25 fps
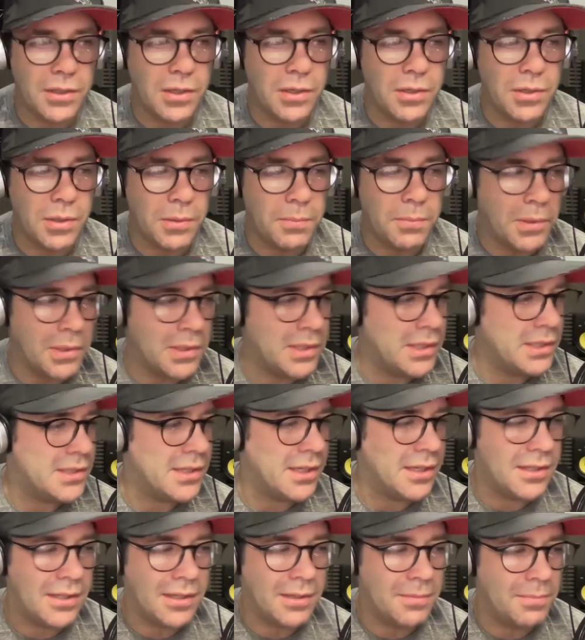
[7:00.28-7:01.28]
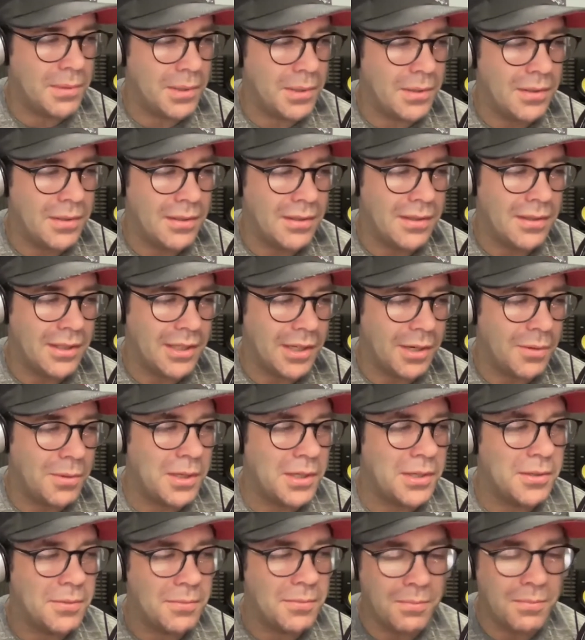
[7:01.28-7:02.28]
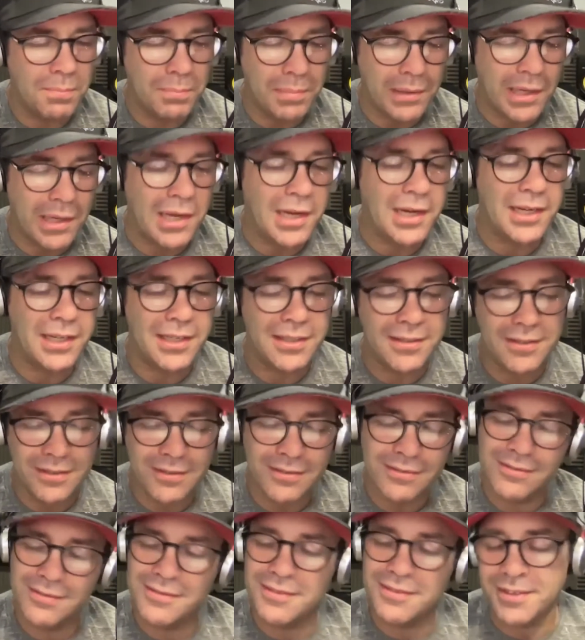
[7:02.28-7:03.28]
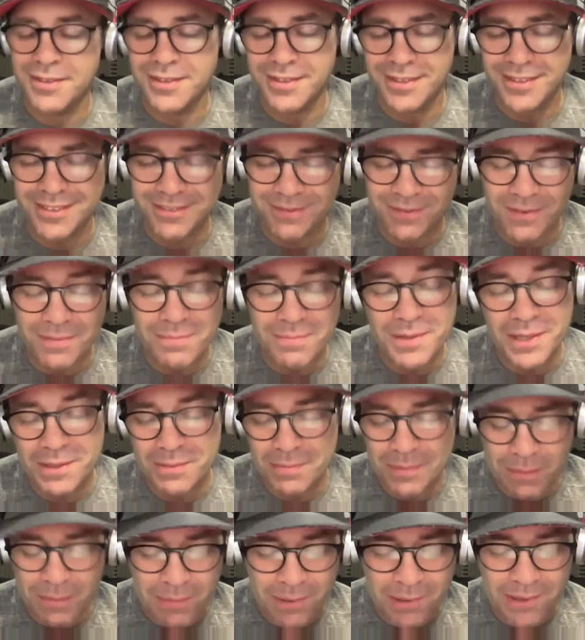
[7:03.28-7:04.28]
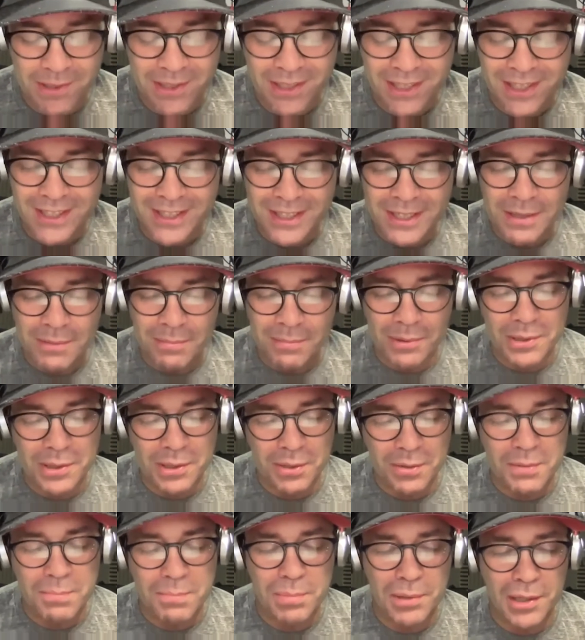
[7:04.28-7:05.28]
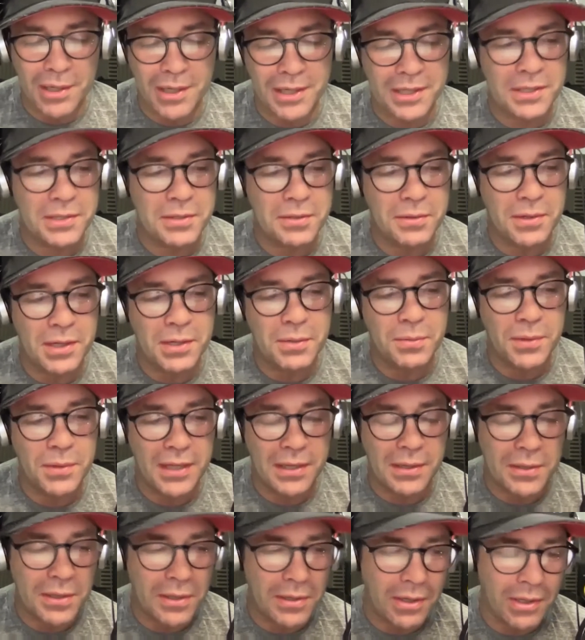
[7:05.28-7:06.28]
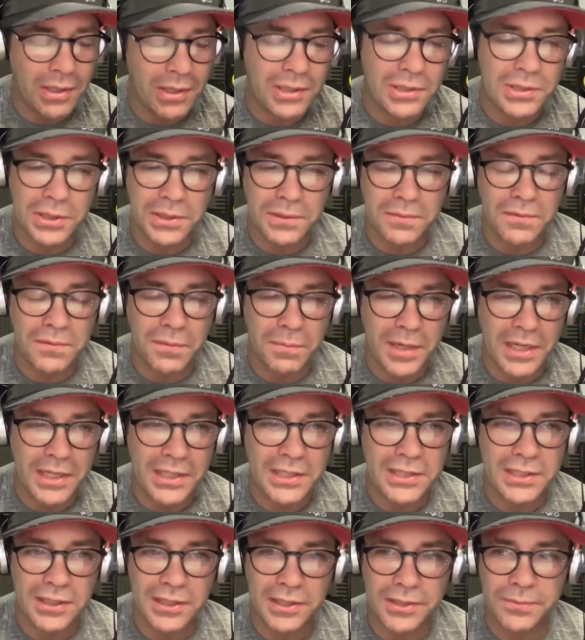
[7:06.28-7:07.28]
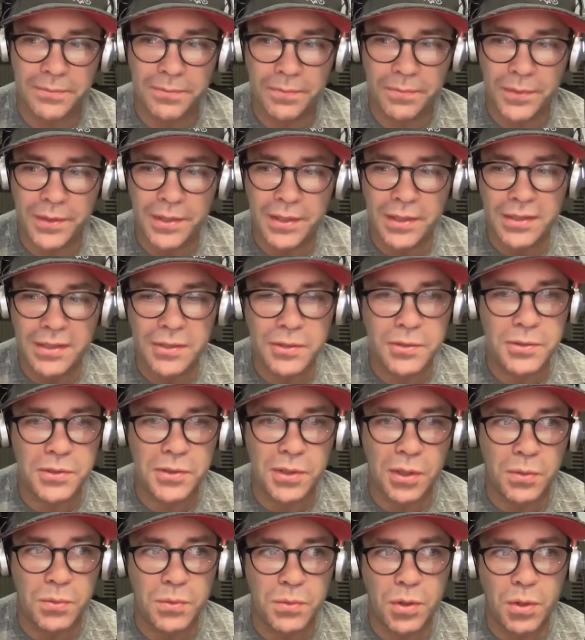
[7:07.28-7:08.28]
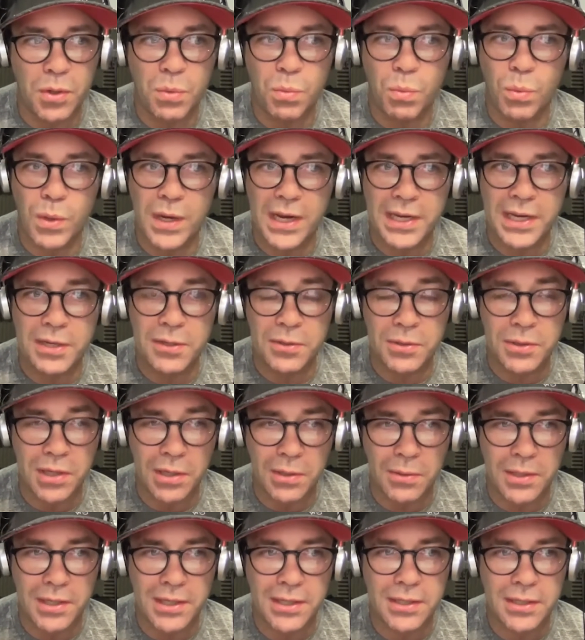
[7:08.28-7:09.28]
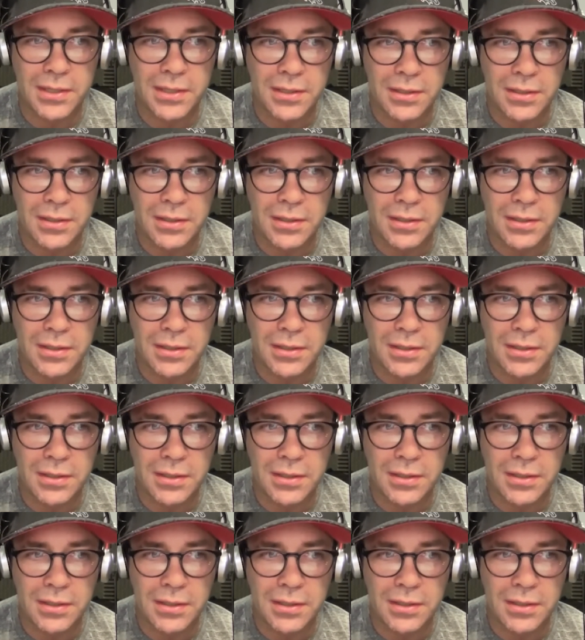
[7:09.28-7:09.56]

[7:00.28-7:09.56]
no pun intended, but going blind, for me, the pun, but going blind throughout without the knowledge or information, you don't know where you're going.